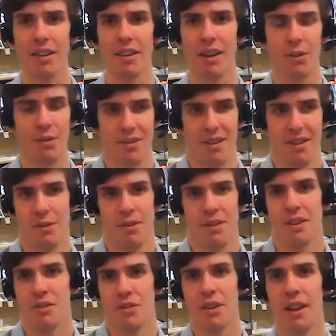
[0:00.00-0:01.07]
It was
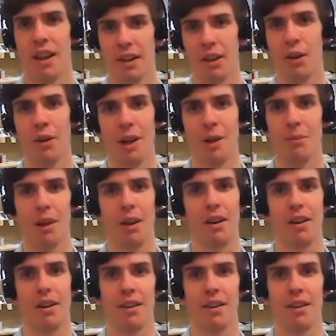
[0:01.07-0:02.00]
literally like loading a plugin,